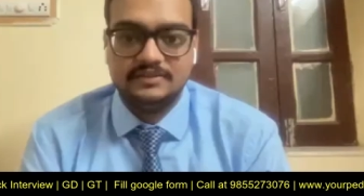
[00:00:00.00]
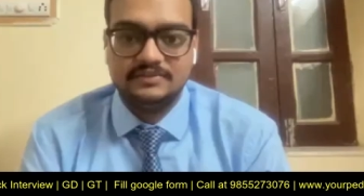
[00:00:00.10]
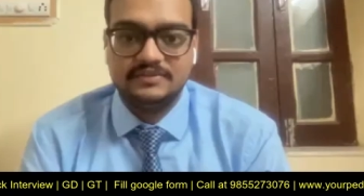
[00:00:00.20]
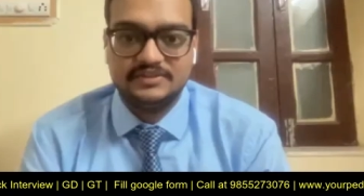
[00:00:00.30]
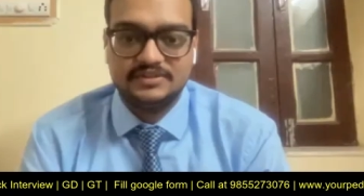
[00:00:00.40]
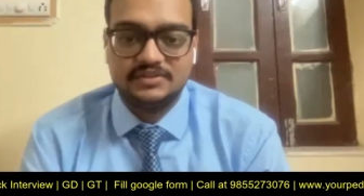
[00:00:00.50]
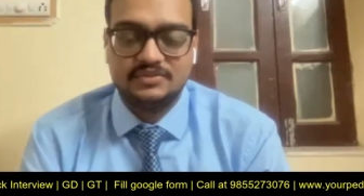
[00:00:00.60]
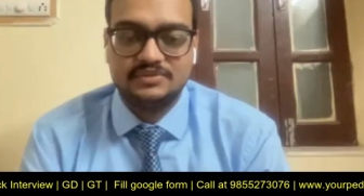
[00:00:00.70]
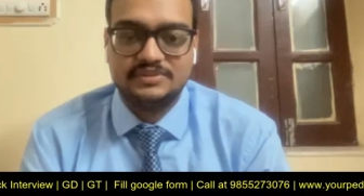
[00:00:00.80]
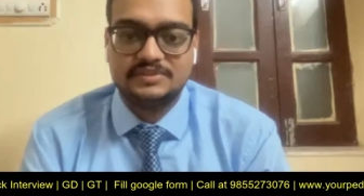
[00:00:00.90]
in uh, which
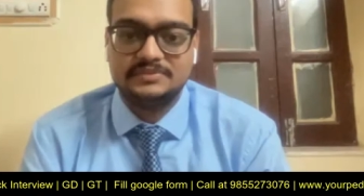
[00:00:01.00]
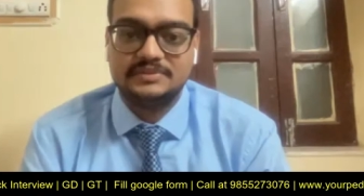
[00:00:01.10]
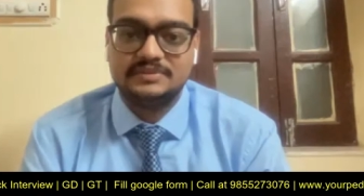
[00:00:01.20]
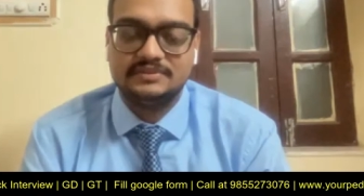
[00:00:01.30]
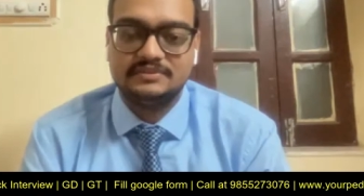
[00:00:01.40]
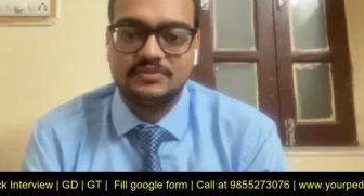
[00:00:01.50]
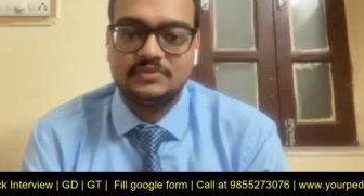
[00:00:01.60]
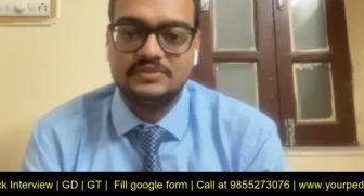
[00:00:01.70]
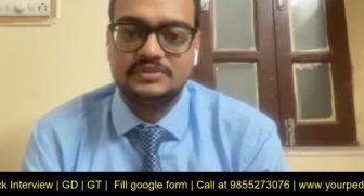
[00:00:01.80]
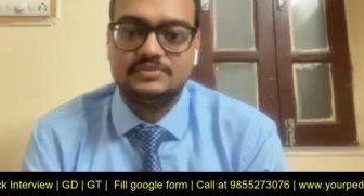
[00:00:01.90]
control system sir?
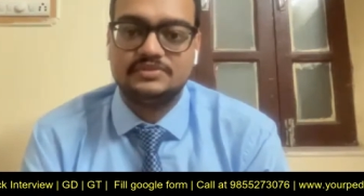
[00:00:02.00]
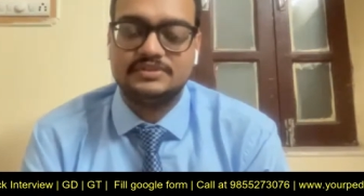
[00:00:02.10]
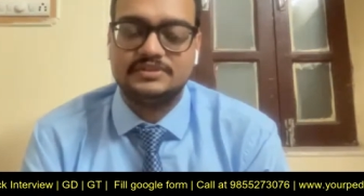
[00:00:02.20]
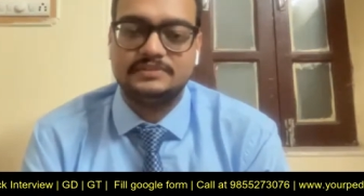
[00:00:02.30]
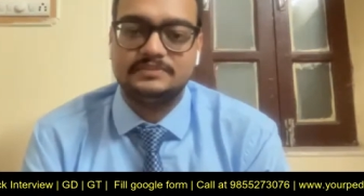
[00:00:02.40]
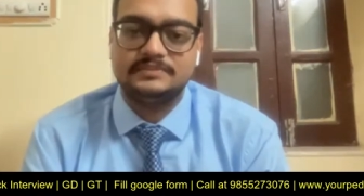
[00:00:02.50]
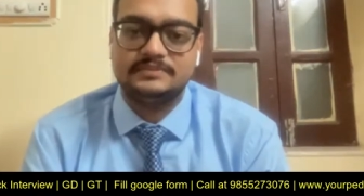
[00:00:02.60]
For which control system?